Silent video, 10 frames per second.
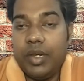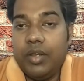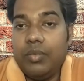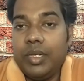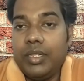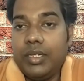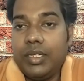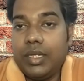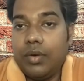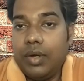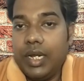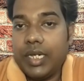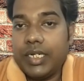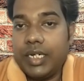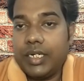Believe me, this is the only
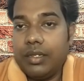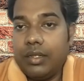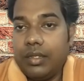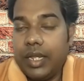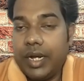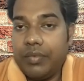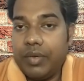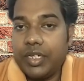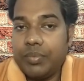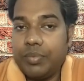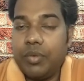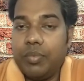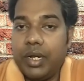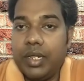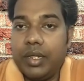extension that works
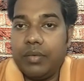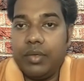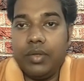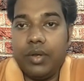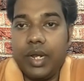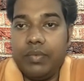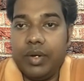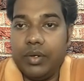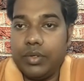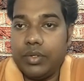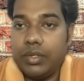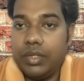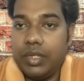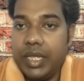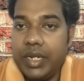properly with online videos.
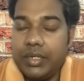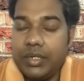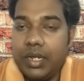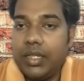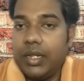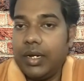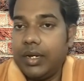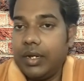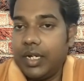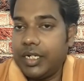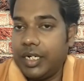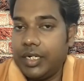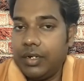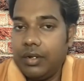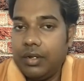There is none other
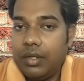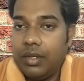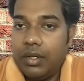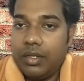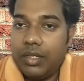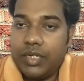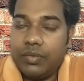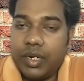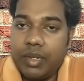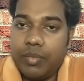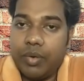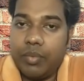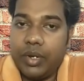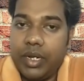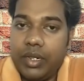extension that's working
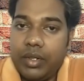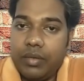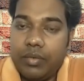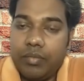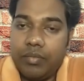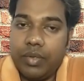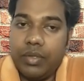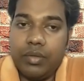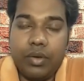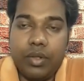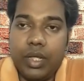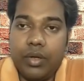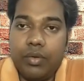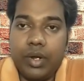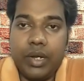properly with all the
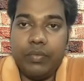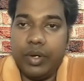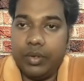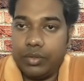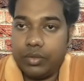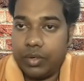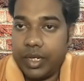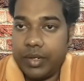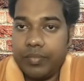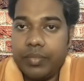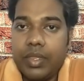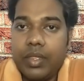online videos. Okay.